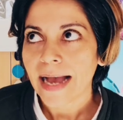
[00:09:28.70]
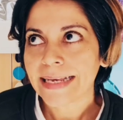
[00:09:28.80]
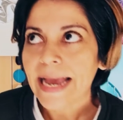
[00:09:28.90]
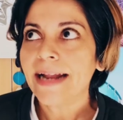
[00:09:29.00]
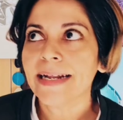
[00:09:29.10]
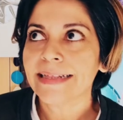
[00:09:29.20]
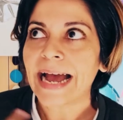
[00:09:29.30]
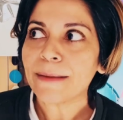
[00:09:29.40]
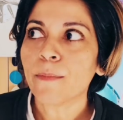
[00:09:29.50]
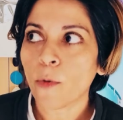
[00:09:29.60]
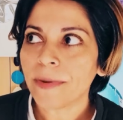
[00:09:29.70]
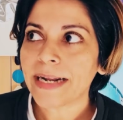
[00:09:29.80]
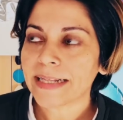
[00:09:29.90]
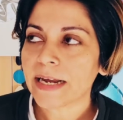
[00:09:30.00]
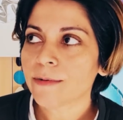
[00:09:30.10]
again, in that
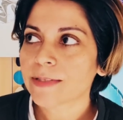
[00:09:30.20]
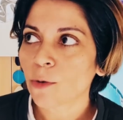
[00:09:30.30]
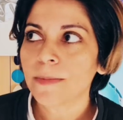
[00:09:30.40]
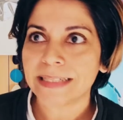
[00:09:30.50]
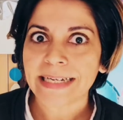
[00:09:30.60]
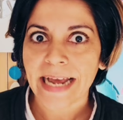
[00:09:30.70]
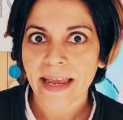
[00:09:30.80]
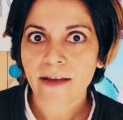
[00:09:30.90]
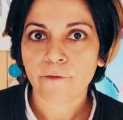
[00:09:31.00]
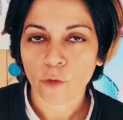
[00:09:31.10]
moment, I think I was so busy taking